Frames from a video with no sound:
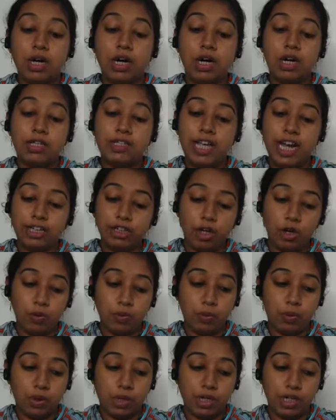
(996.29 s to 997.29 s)
set of
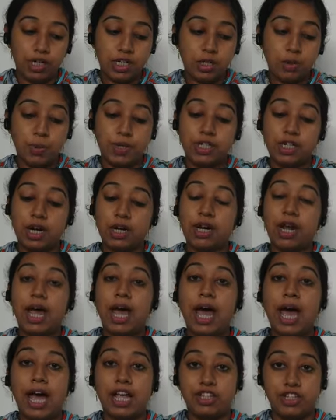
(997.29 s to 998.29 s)
words which are
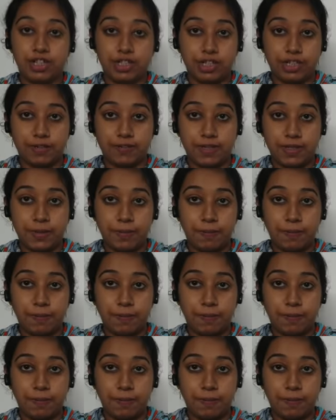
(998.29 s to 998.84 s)
adjectives,